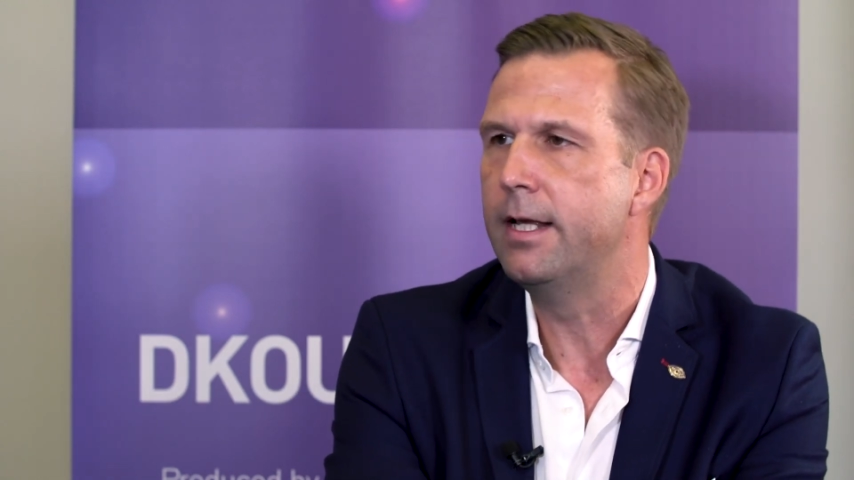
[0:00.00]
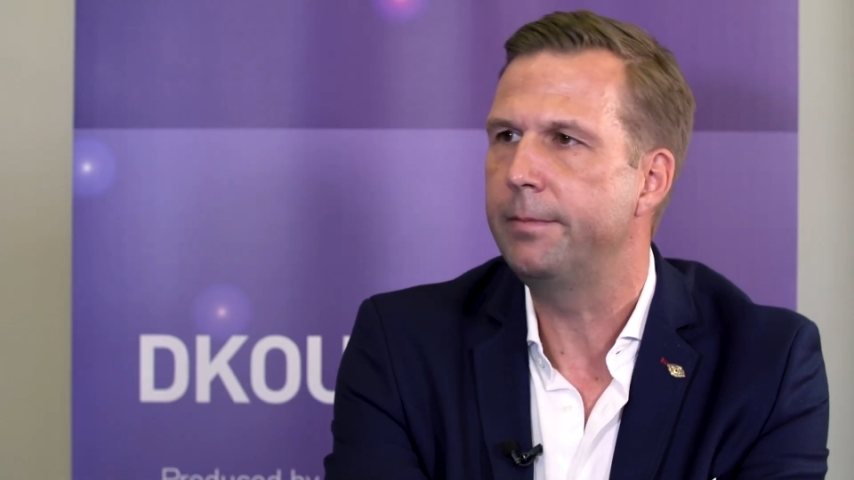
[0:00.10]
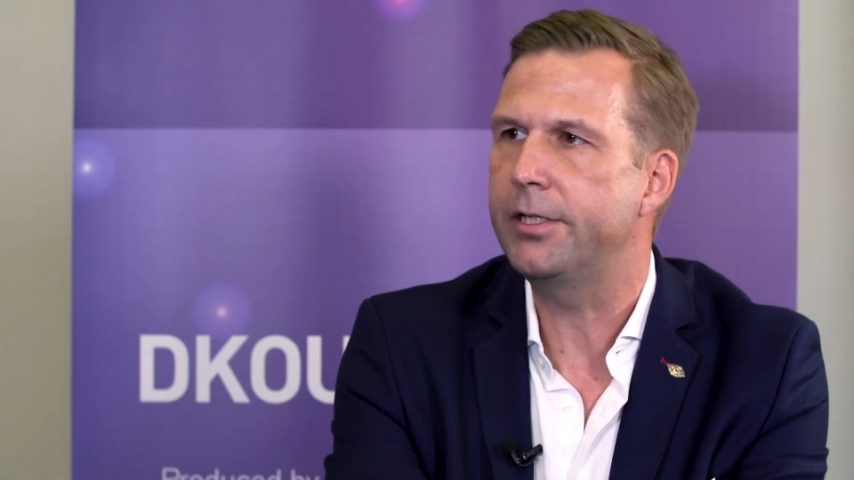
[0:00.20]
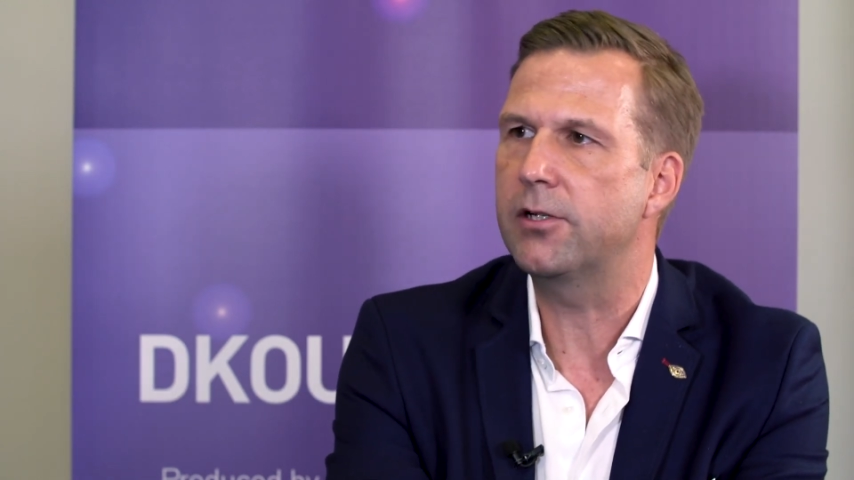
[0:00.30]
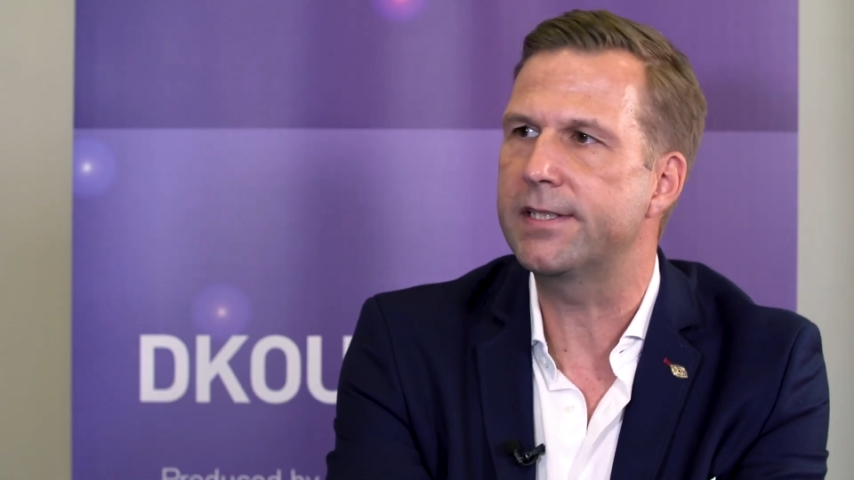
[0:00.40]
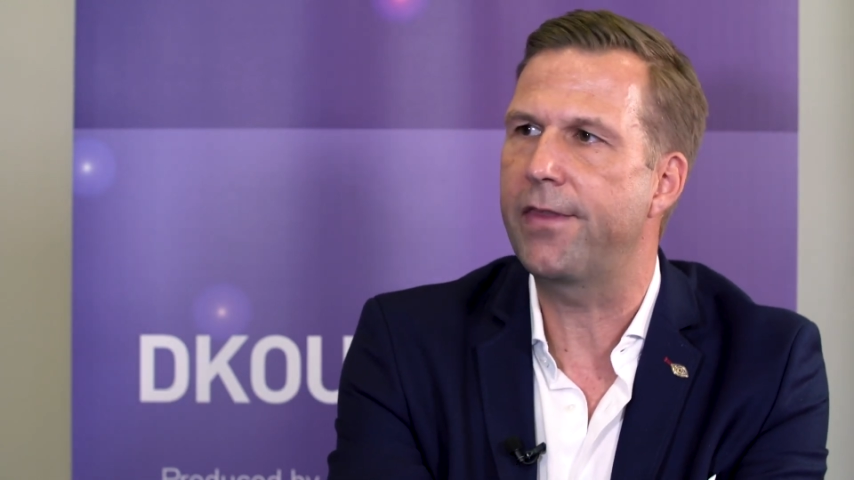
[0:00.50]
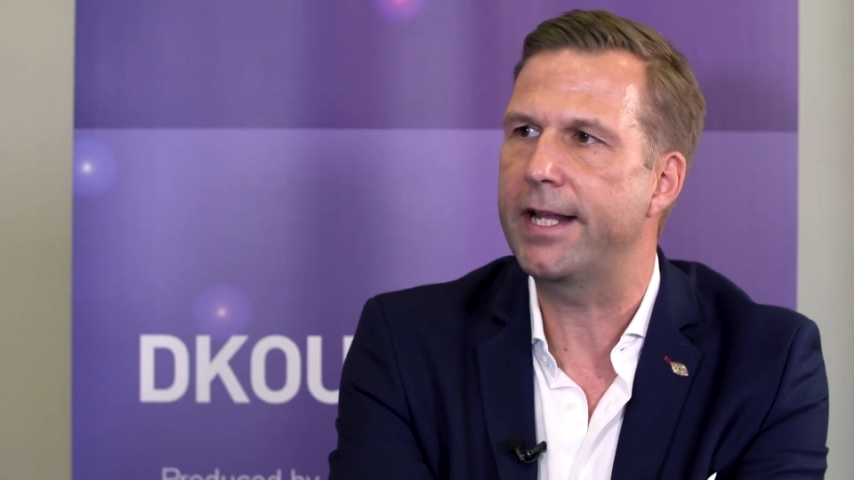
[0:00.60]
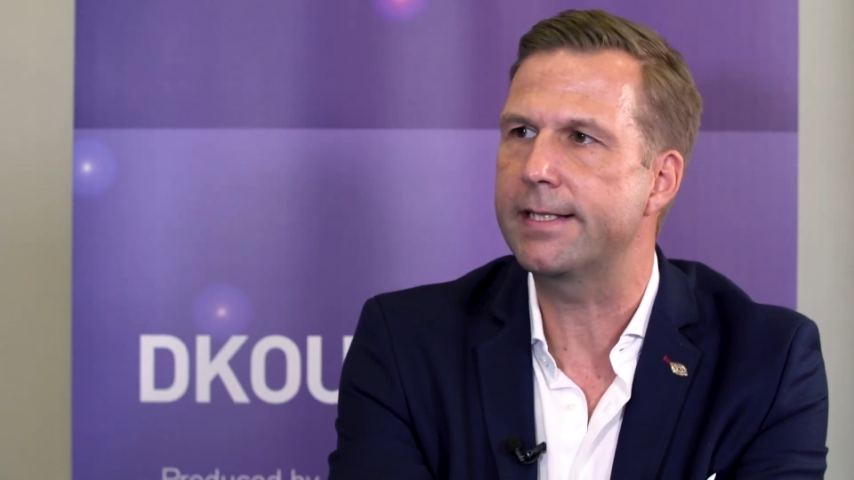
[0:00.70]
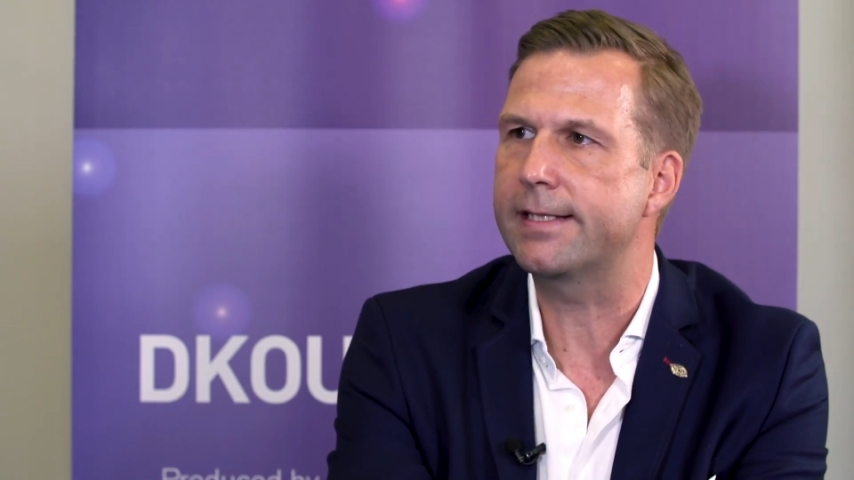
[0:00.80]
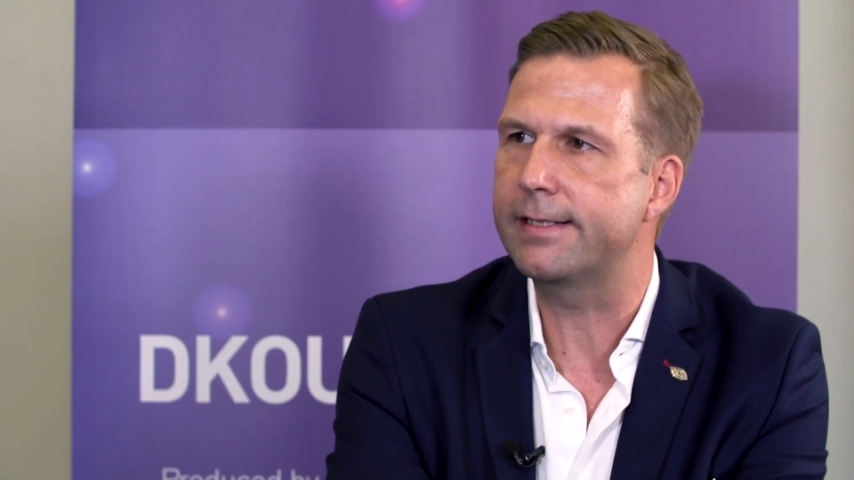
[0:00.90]
because
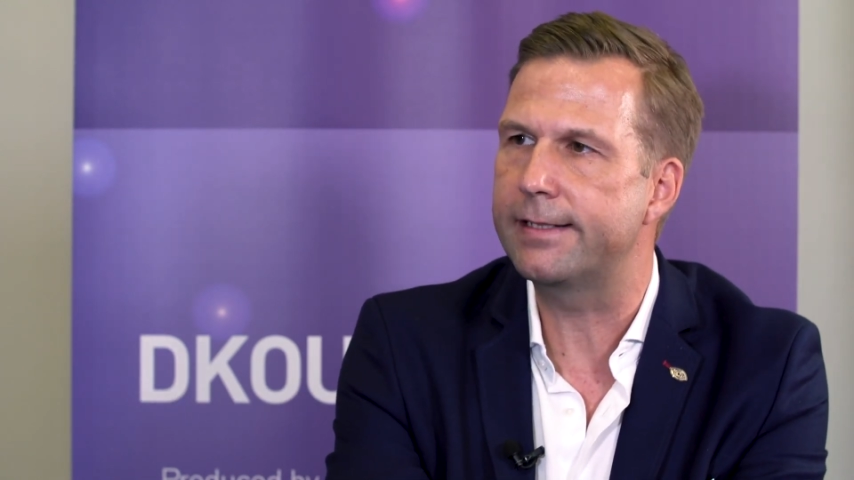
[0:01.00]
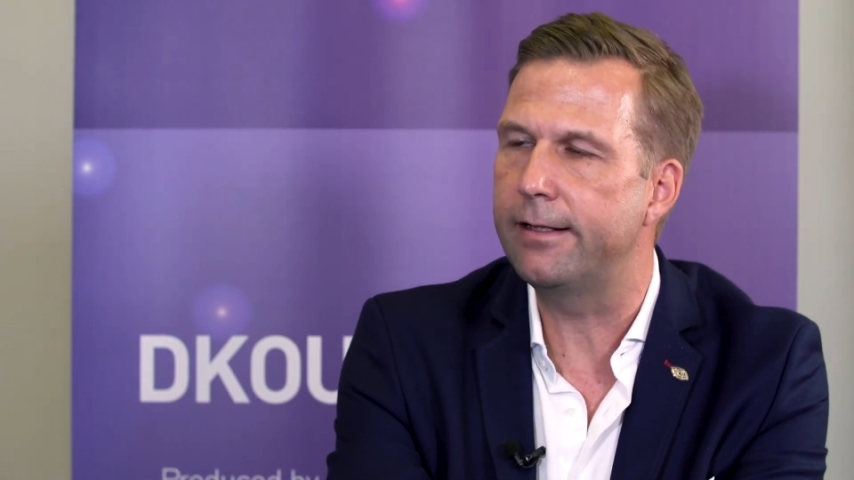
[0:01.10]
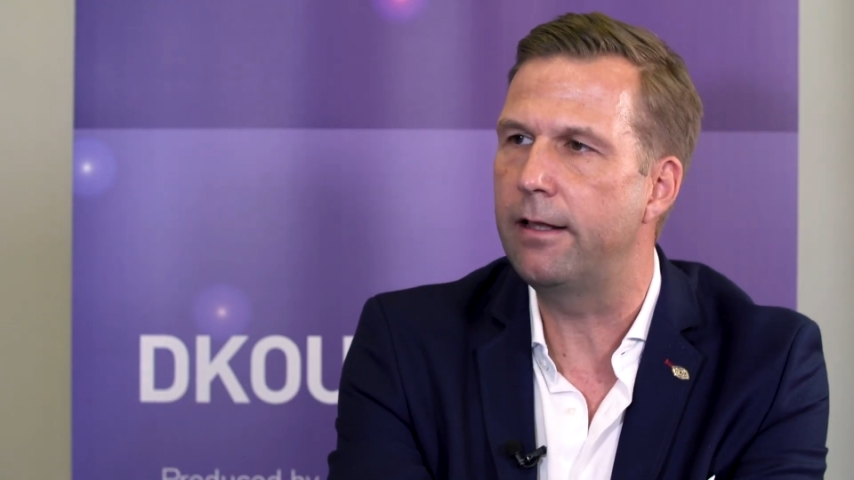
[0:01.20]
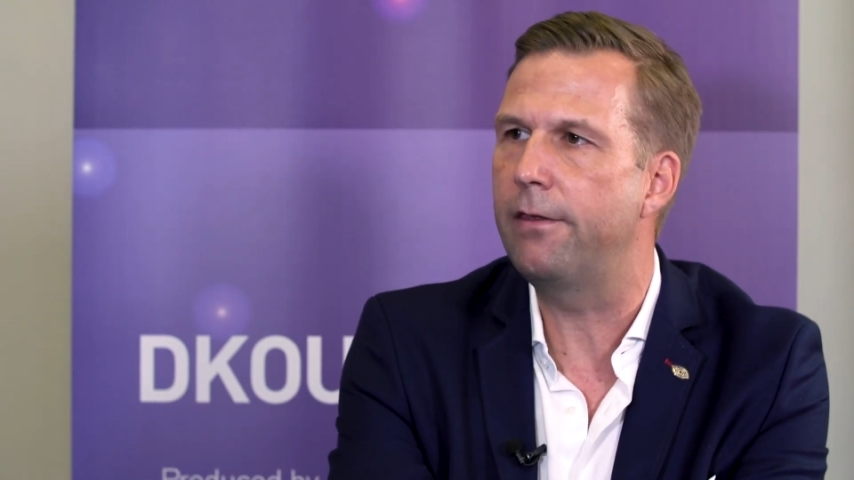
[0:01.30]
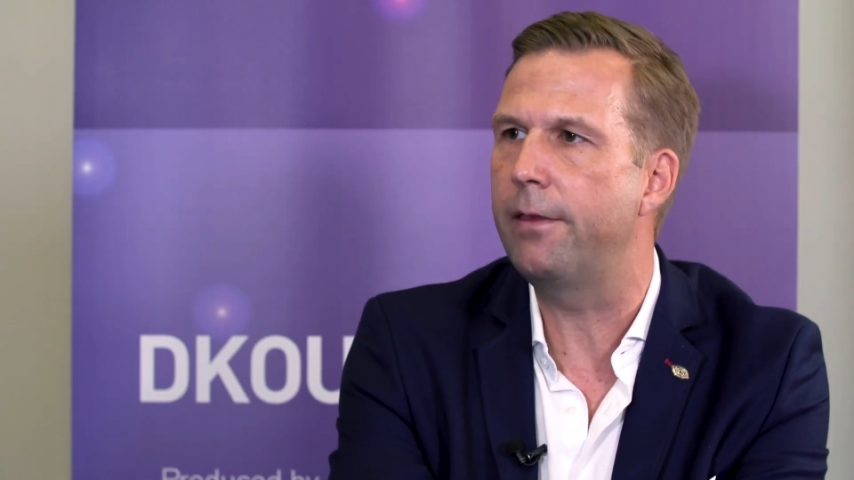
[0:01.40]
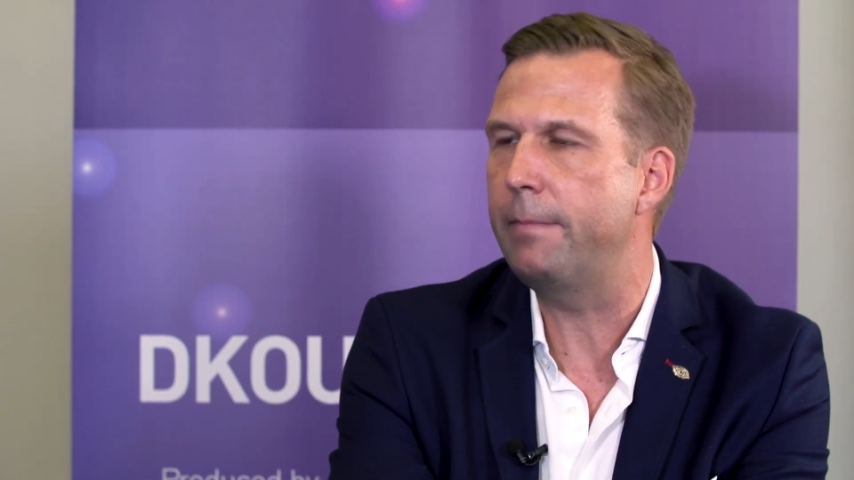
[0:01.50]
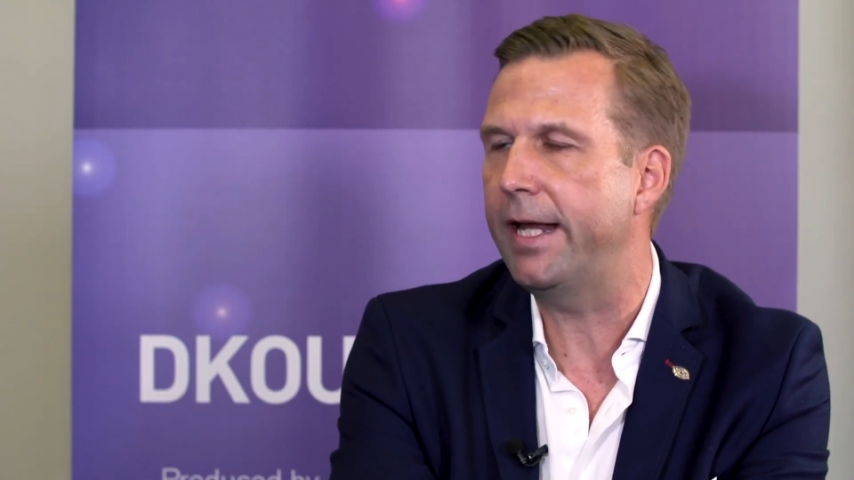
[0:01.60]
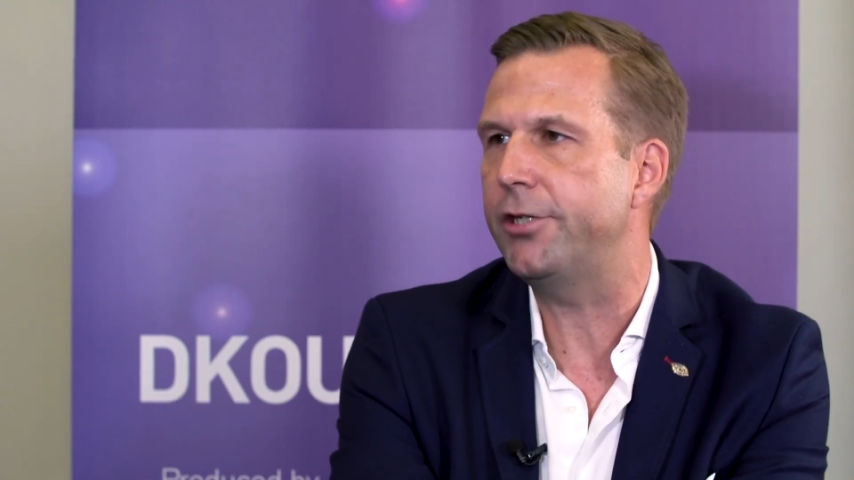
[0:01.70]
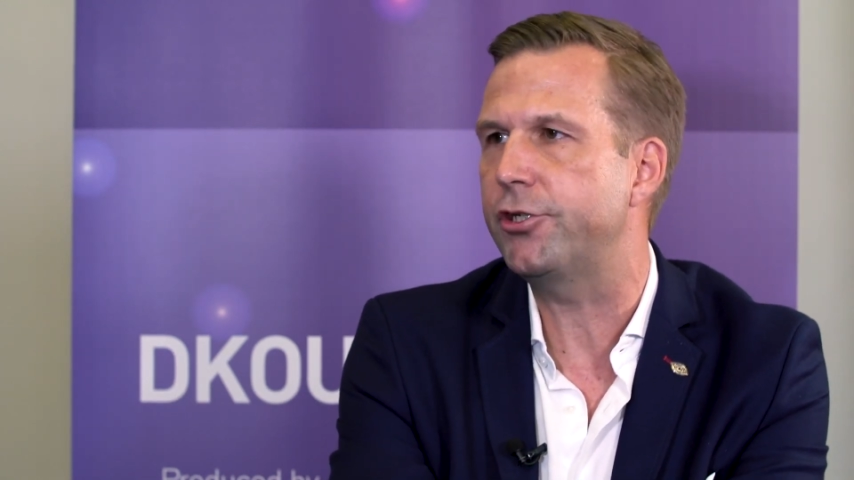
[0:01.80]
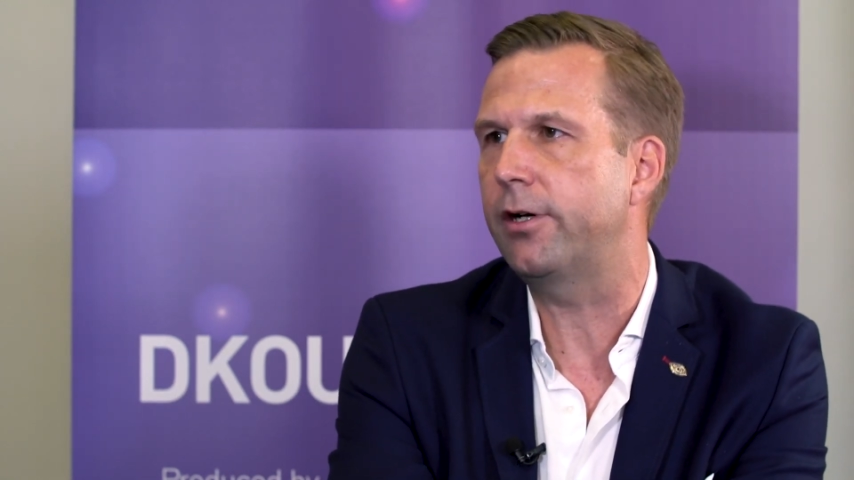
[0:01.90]
that's still the
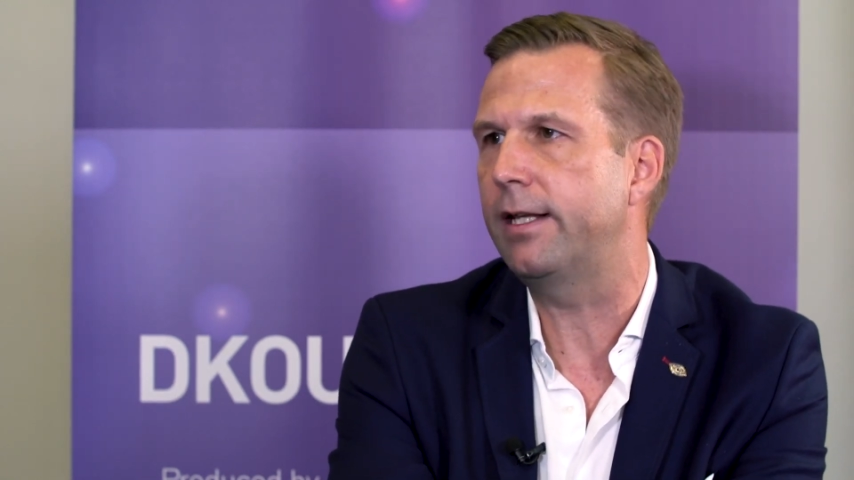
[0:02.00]
major